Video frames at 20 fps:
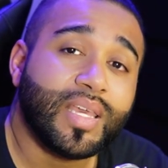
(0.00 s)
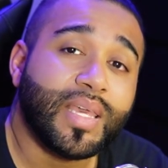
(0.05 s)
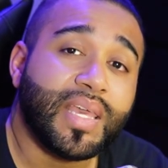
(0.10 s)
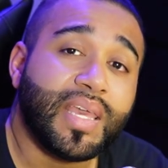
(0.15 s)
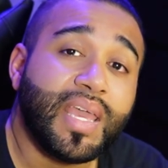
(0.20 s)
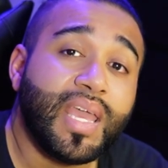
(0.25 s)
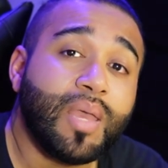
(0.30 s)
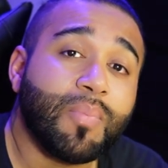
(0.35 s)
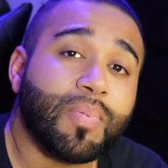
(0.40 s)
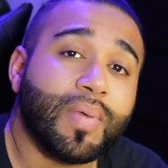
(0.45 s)

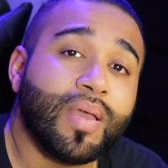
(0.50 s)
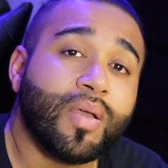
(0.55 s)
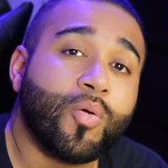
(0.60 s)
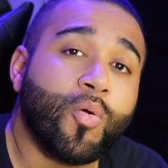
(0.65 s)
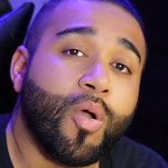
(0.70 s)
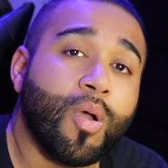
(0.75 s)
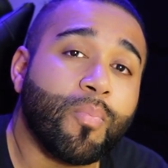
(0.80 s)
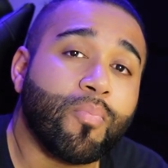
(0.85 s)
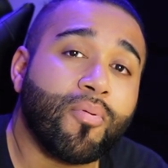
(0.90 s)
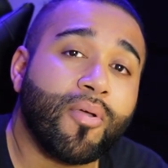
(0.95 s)
Keep
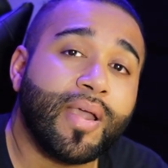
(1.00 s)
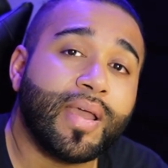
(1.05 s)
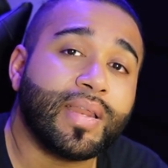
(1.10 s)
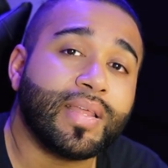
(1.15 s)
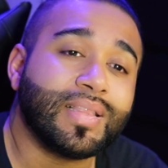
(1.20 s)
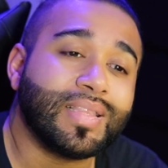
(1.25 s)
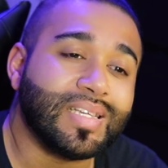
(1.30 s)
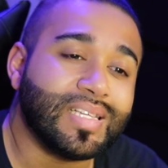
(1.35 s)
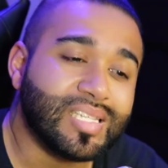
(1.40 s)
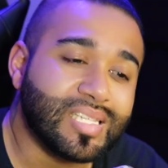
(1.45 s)

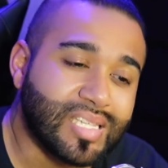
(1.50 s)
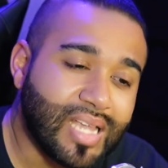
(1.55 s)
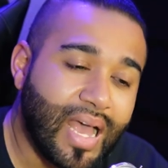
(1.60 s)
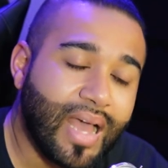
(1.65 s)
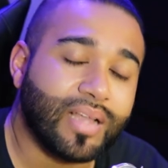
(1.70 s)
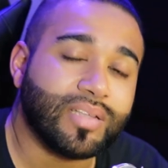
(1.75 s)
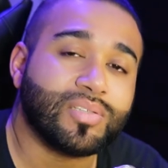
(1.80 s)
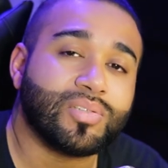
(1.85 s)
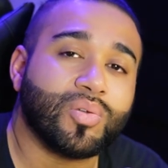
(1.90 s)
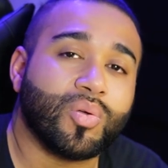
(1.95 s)
incorporating these
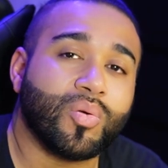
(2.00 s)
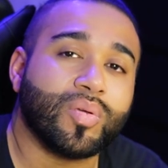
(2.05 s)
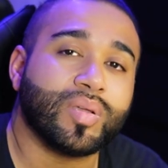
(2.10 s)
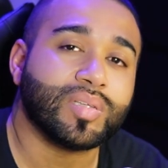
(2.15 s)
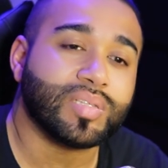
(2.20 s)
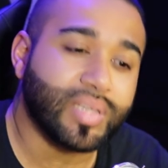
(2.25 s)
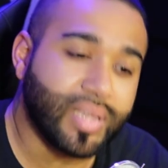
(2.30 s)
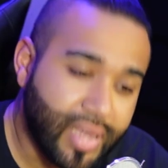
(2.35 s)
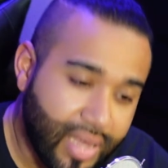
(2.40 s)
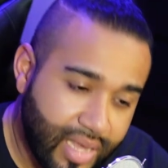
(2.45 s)
side
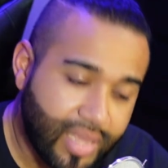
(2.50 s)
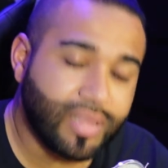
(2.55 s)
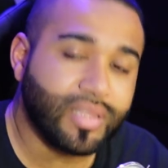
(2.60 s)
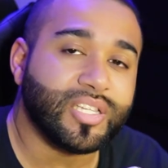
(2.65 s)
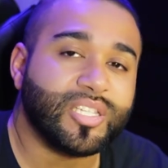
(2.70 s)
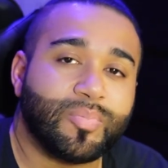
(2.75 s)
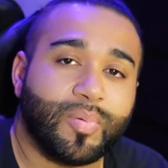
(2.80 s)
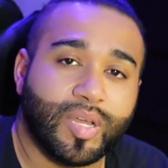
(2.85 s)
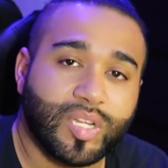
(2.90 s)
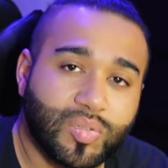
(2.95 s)
stories in
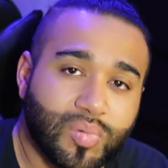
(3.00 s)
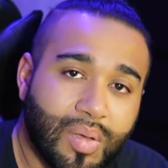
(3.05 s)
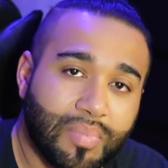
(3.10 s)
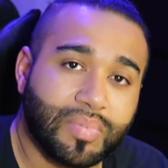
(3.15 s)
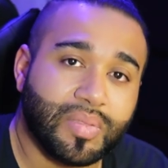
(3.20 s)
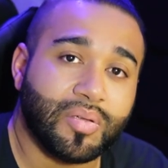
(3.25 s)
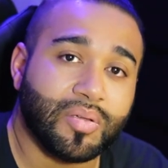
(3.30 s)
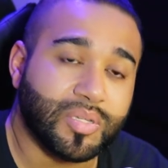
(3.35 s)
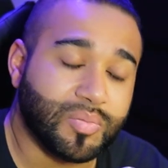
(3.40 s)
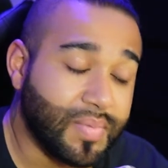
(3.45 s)
these
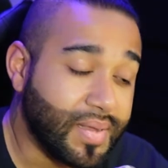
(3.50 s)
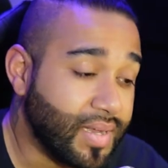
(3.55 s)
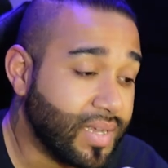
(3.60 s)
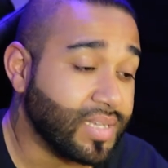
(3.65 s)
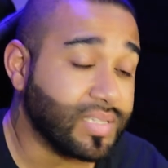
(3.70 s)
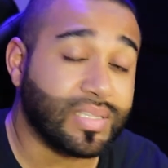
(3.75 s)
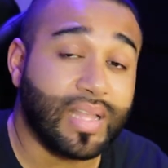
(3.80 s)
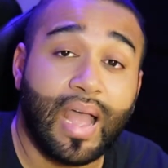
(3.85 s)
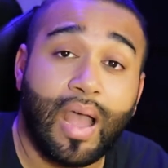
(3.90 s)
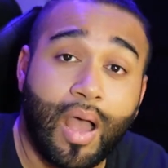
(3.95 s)
SpongeBob theories, man,
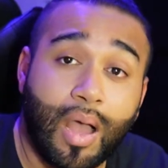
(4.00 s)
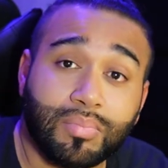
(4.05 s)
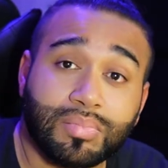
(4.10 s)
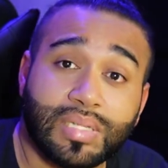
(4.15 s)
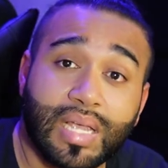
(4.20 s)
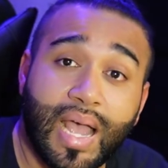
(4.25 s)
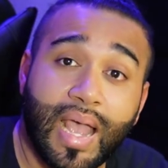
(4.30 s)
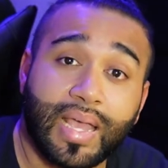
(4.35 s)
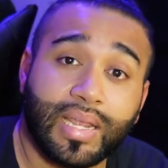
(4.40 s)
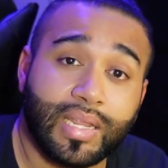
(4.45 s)
because now
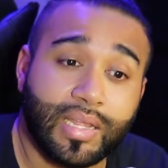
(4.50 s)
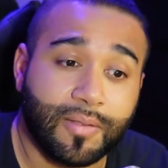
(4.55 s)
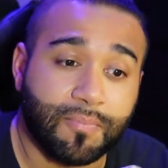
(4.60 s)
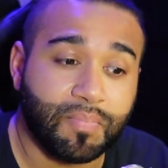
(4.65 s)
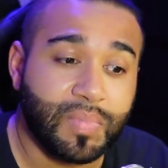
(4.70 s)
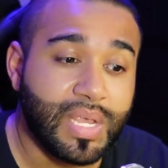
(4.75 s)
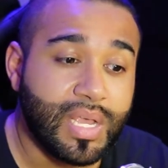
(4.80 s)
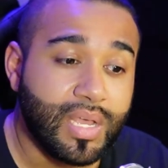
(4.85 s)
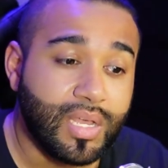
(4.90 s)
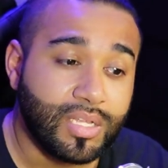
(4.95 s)
I'm tied
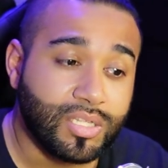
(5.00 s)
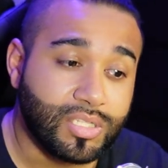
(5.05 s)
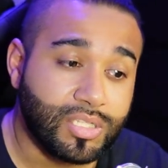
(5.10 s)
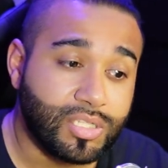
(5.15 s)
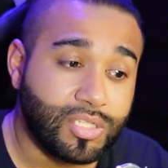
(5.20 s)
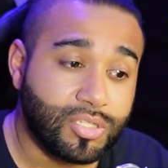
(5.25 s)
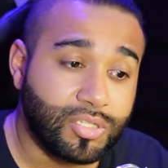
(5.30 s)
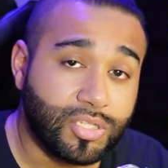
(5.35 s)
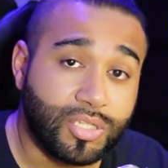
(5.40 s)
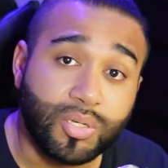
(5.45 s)
in
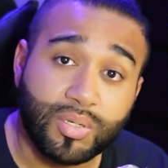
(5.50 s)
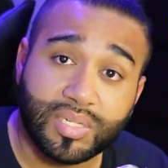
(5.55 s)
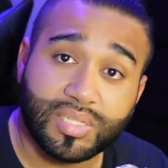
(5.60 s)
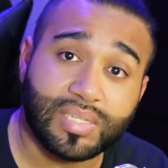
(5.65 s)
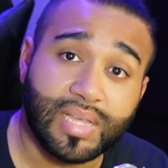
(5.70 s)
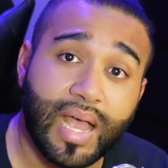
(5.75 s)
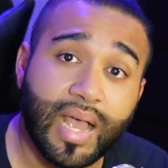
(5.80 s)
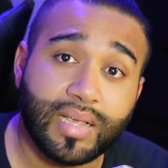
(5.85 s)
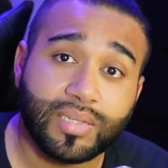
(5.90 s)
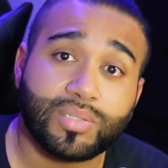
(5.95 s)
to
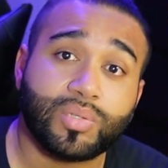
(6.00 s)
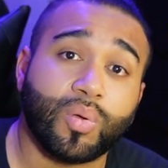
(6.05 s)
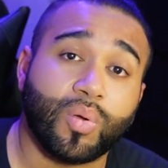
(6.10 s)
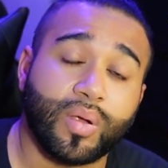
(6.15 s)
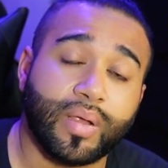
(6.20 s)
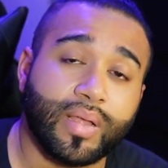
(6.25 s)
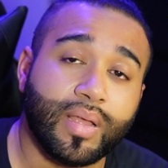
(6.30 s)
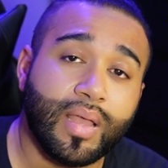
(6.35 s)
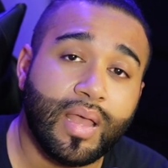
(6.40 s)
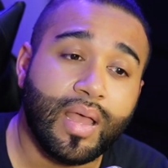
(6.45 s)
the side
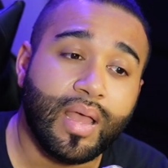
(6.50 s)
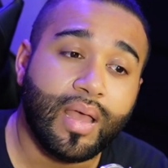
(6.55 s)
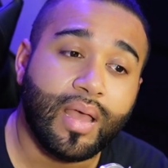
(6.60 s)
story.